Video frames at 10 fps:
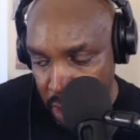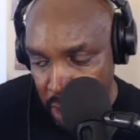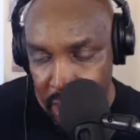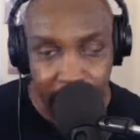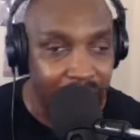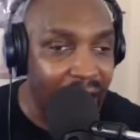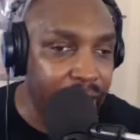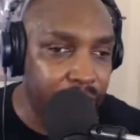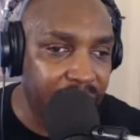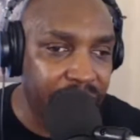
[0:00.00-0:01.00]
have gotten
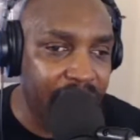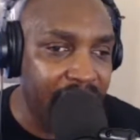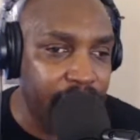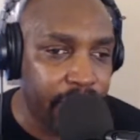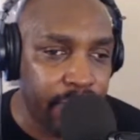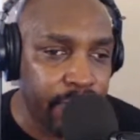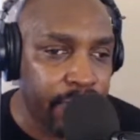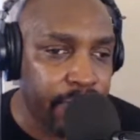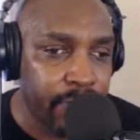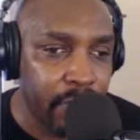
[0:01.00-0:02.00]
great value
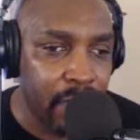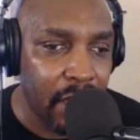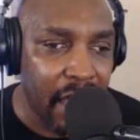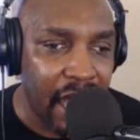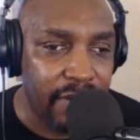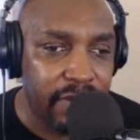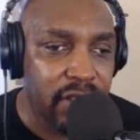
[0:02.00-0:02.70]
out of